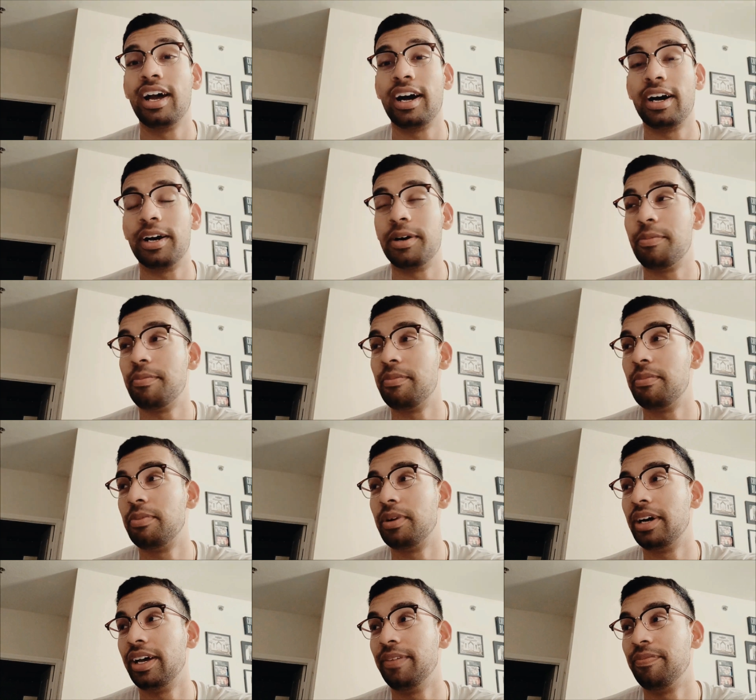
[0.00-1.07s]
Um,
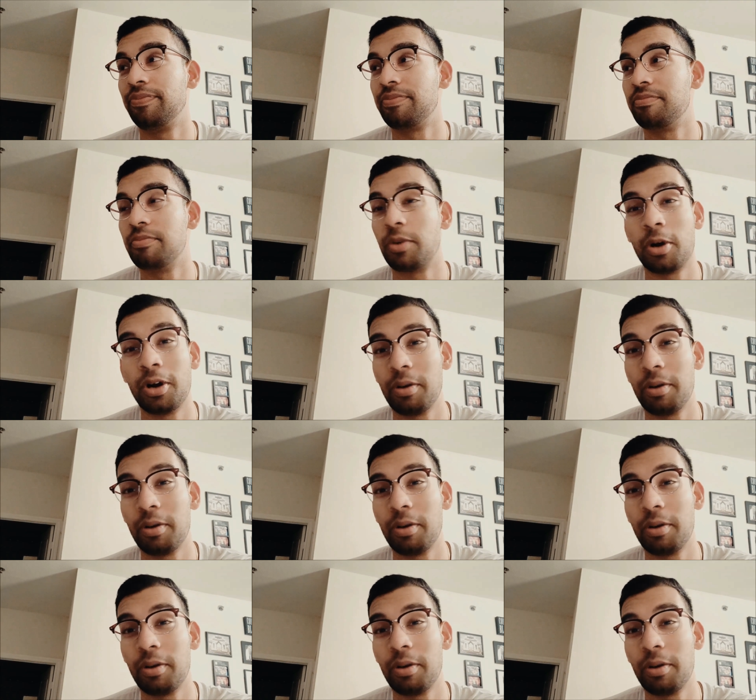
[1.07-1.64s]
but more